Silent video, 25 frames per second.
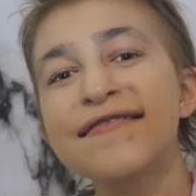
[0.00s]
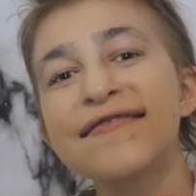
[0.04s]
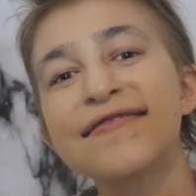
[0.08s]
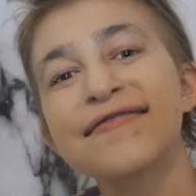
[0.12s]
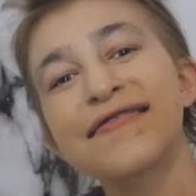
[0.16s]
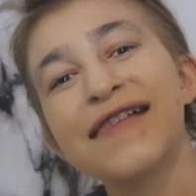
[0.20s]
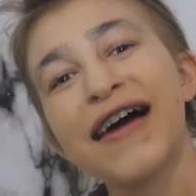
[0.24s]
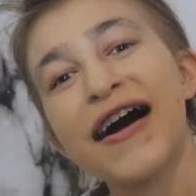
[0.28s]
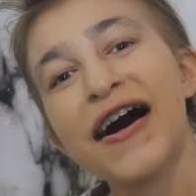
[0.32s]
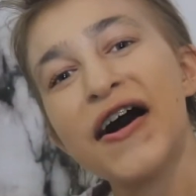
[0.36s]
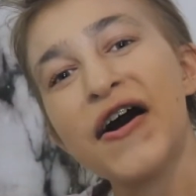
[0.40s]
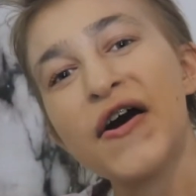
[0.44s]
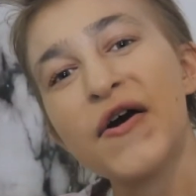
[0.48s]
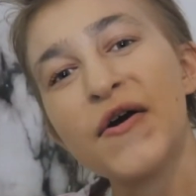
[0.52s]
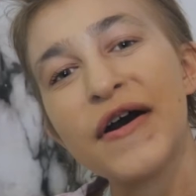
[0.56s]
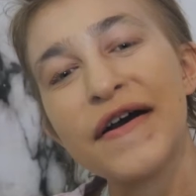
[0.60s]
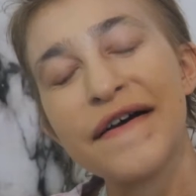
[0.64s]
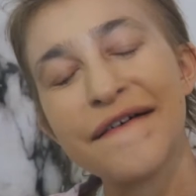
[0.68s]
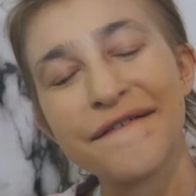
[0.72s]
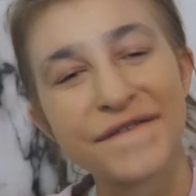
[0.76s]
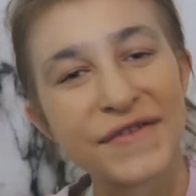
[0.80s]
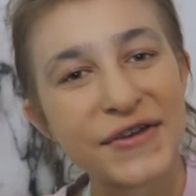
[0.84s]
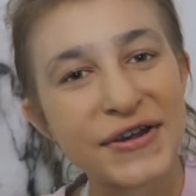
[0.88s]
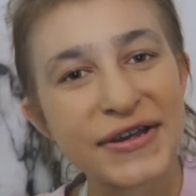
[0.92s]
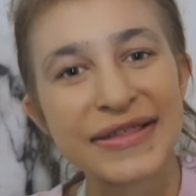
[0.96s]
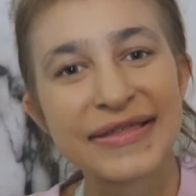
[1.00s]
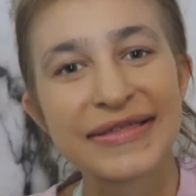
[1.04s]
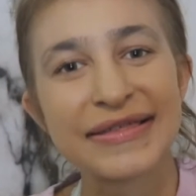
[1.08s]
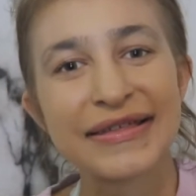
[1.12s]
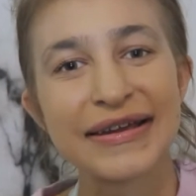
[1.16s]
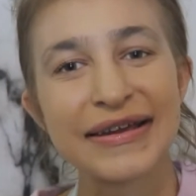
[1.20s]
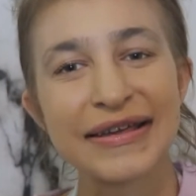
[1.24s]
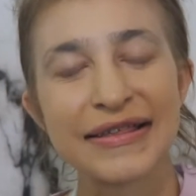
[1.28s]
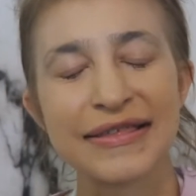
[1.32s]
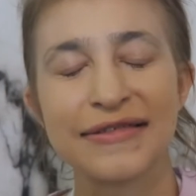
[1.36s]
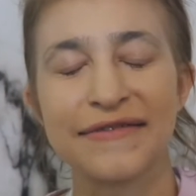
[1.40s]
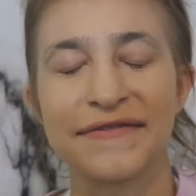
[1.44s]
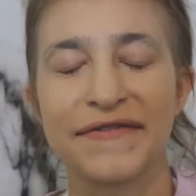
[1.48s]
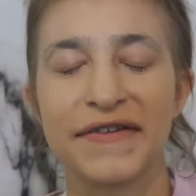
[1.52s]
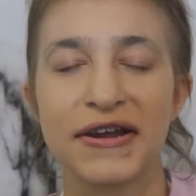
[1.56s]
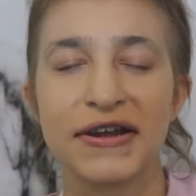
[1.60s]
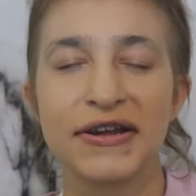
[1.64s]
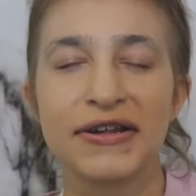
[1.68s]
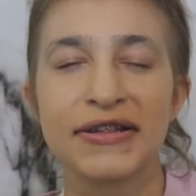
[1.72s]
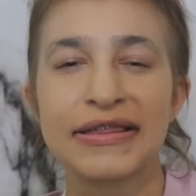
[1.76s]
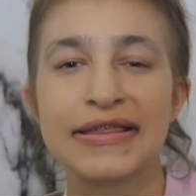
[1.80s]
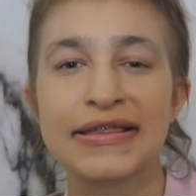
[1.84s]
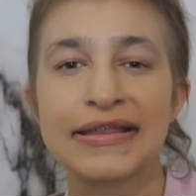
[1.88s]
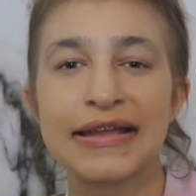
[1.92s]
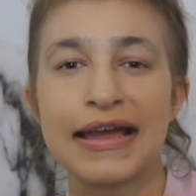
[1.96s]
So first things
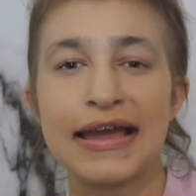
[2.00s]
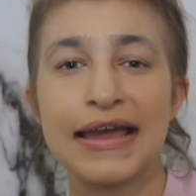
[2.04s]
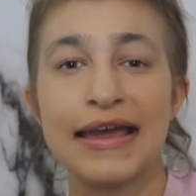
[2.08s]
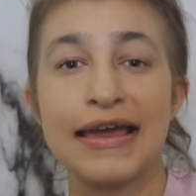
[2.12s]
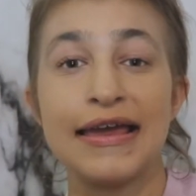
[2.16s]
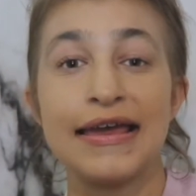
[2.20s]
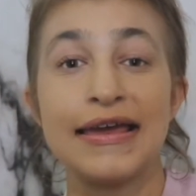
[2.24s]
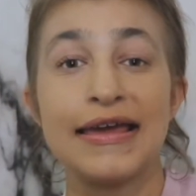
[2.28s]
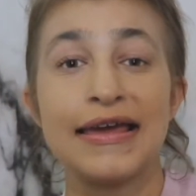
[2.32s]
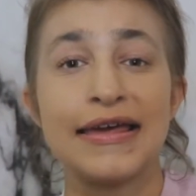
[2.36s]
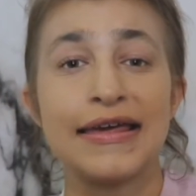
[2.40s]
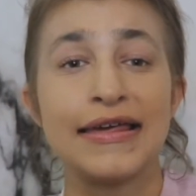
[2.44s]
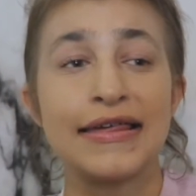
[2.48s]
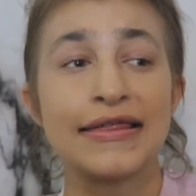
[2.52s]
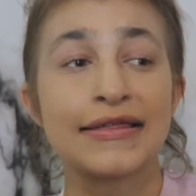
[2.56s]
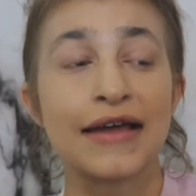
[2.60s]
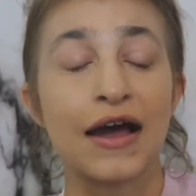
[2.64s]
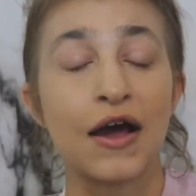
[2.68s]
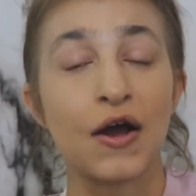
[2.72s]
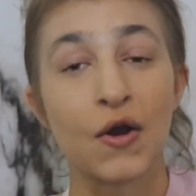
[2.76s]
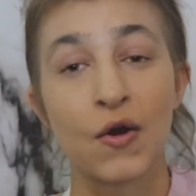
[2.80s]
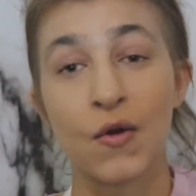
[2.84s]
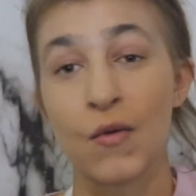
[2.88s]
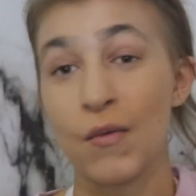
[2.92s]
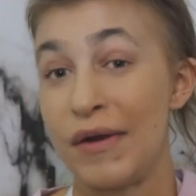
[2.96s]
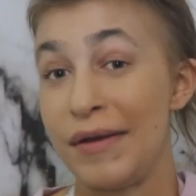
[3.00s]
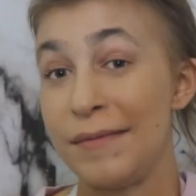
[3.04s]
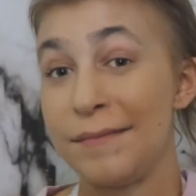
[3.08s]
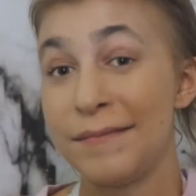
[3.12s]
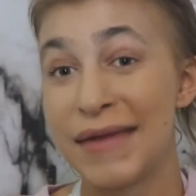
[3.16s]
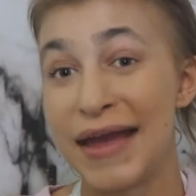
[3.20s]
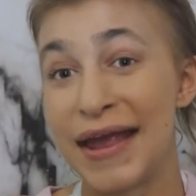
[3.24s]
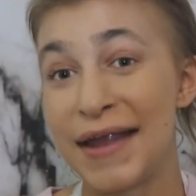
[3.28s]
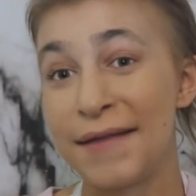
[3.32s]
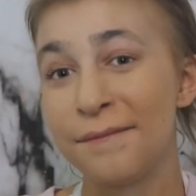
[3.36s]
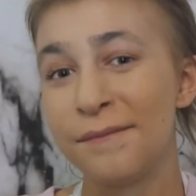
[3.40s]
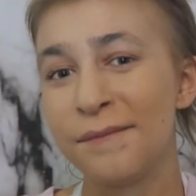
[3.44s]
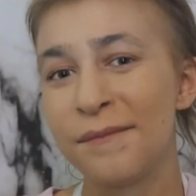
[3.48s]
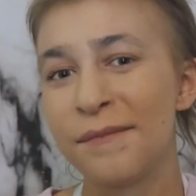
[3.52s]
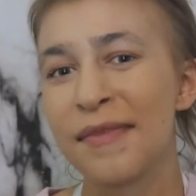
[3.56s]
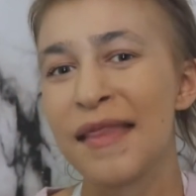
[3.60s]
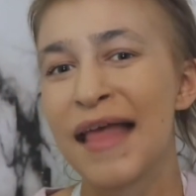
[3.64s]
first is equipment,